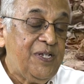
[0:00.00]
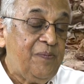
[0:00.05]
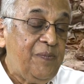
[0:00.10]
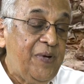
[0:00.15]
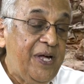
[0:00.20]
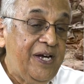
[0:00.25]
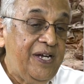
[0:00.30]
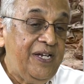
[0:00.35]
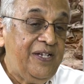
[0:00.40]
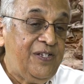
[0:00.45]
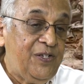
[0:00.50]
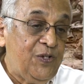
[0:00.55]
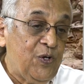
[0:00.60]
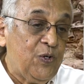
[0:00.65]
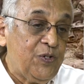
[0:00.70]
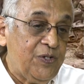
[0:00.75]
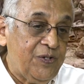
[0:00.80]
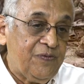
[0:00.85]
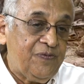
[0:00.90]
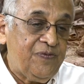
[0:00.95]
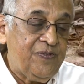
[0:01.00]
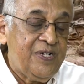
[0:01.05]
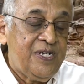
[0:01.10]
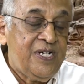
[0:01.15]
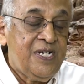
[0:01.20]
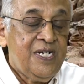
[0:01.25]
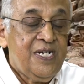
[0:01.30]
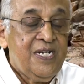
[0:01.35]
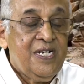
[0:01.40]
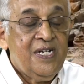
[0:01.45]
Mary's Joseph,
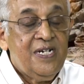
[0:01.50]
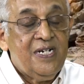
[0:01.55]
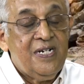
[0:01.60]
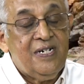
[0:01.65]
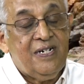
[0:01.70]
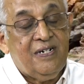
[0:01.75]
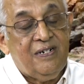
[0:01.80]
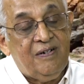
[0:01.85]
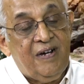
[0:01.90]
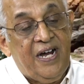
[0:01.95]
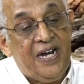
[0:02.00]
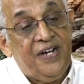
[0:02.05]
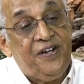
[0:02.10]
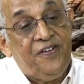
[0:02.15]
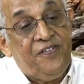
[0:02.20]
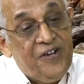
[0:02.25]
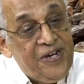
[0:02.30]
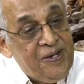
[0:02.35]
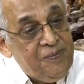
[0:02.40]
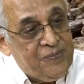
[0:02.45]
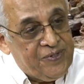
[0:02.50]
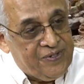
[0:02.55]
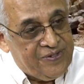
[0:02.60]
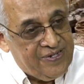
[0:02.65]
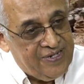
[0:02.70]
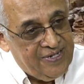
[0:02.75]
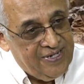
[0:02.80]
had dreams.